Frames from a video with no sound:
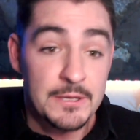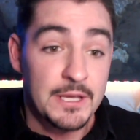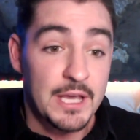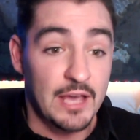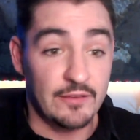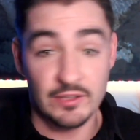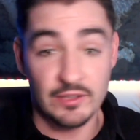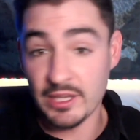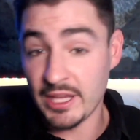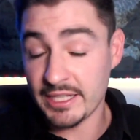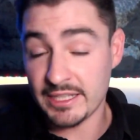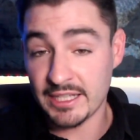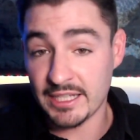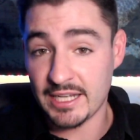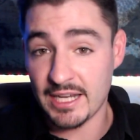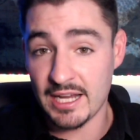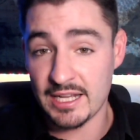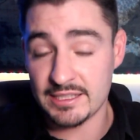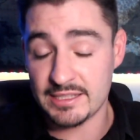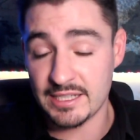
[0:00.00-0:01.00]
If you like the
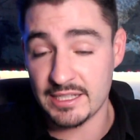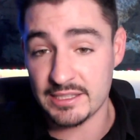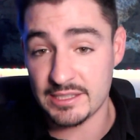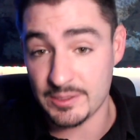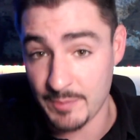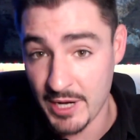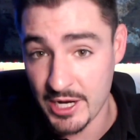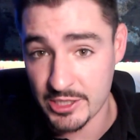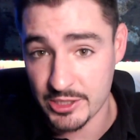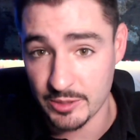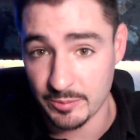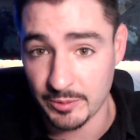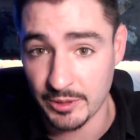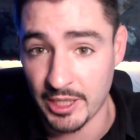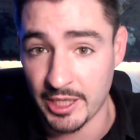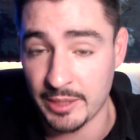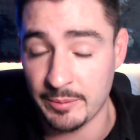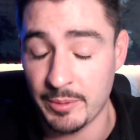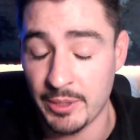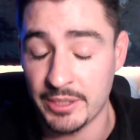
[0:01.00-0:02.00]
content, smash up the
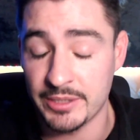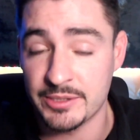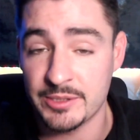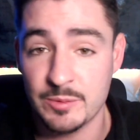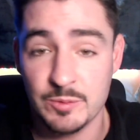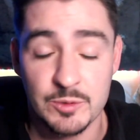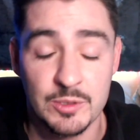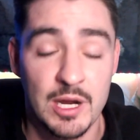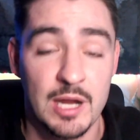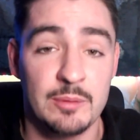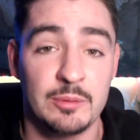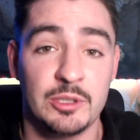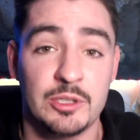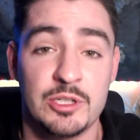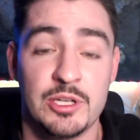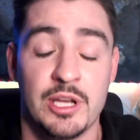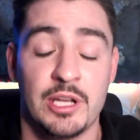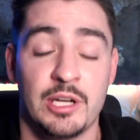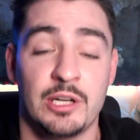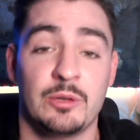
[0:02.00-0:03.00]
like button, subscribe to the
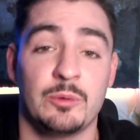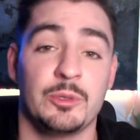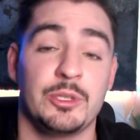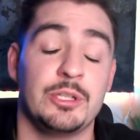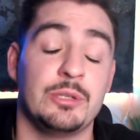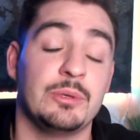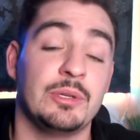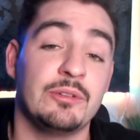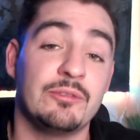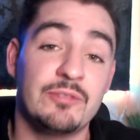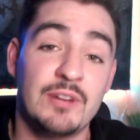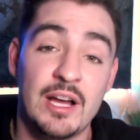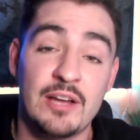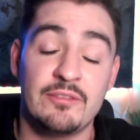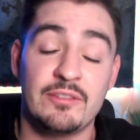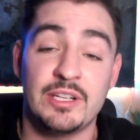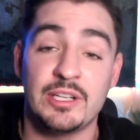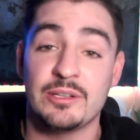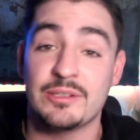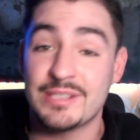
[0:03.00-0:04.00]
channel. We're doing 5
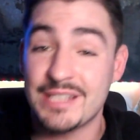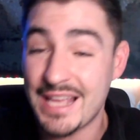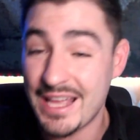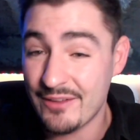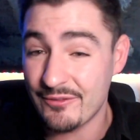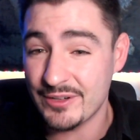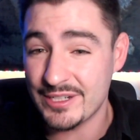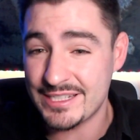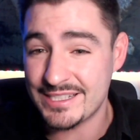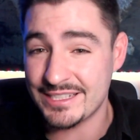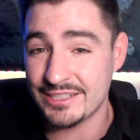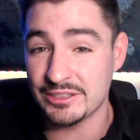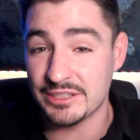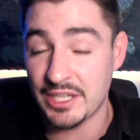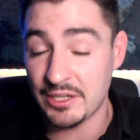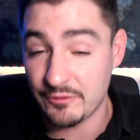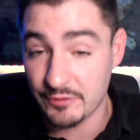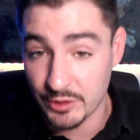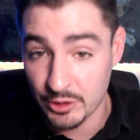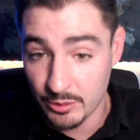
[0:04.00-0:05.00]
videos every single
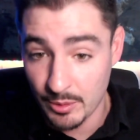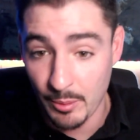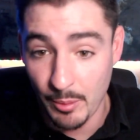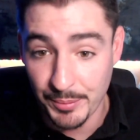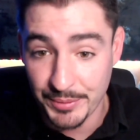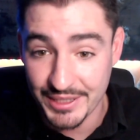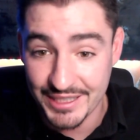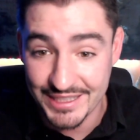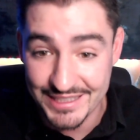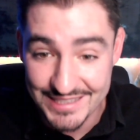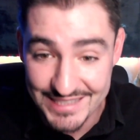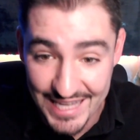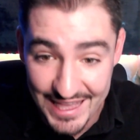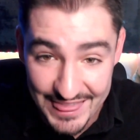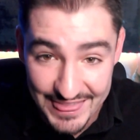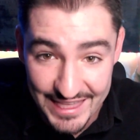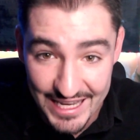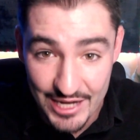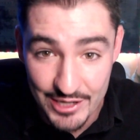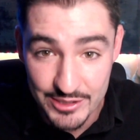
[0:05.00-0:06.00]
day for you. And when we hit
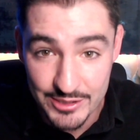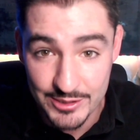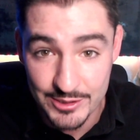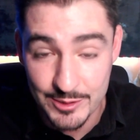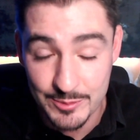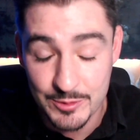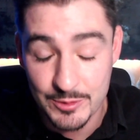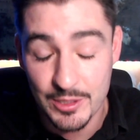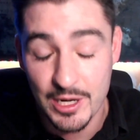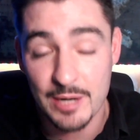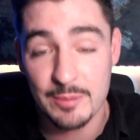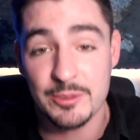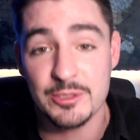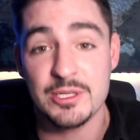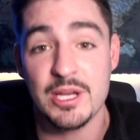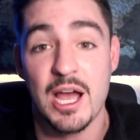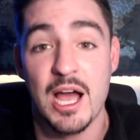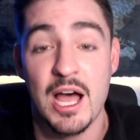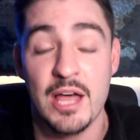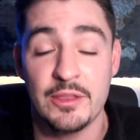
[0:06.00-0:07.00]
10,000 subscribers
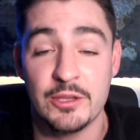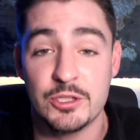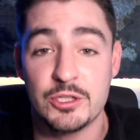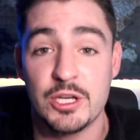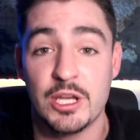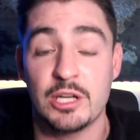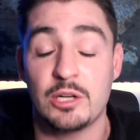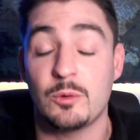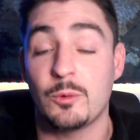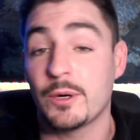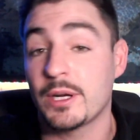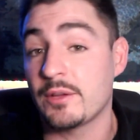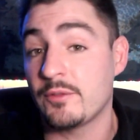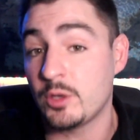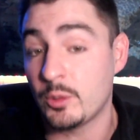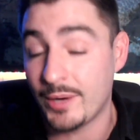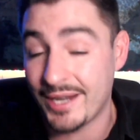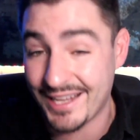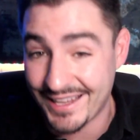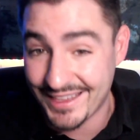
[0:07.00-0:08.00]
on the channel, we're giving
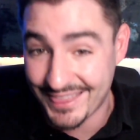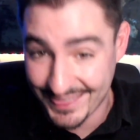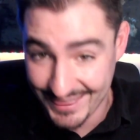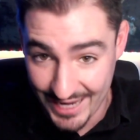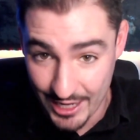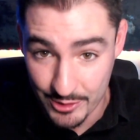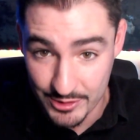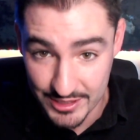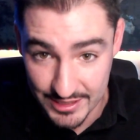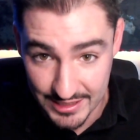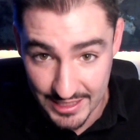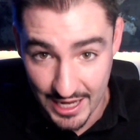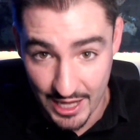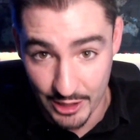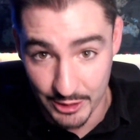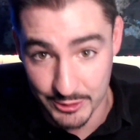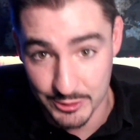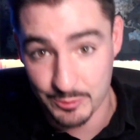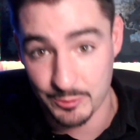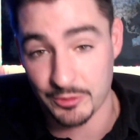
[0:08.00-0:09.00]
away
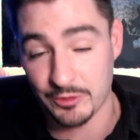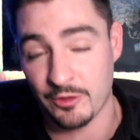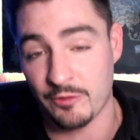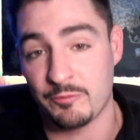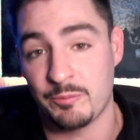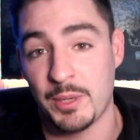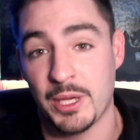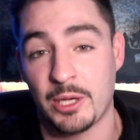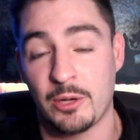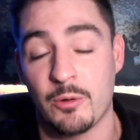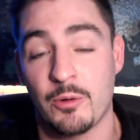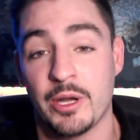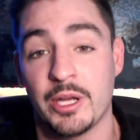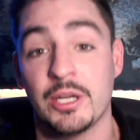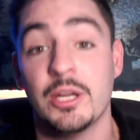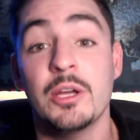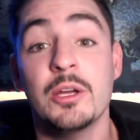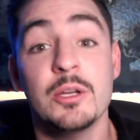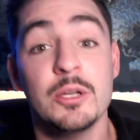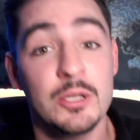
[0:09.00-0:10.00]
$1,000 worth of
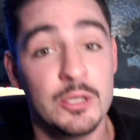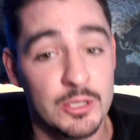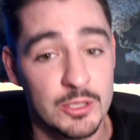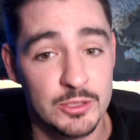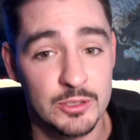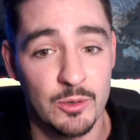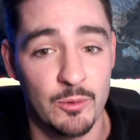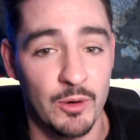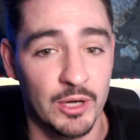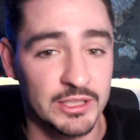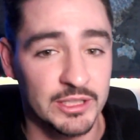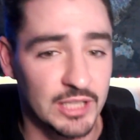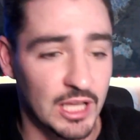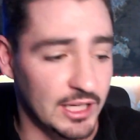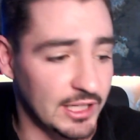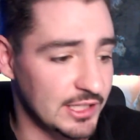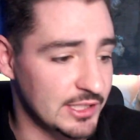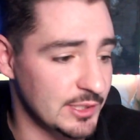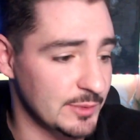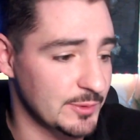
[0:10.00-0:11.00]
Bitcoin to one
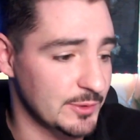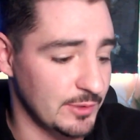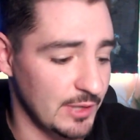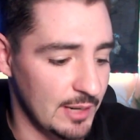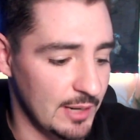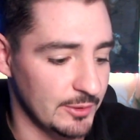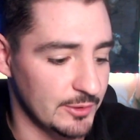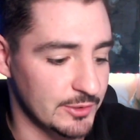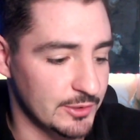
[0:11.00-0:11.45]
lucky subscriber.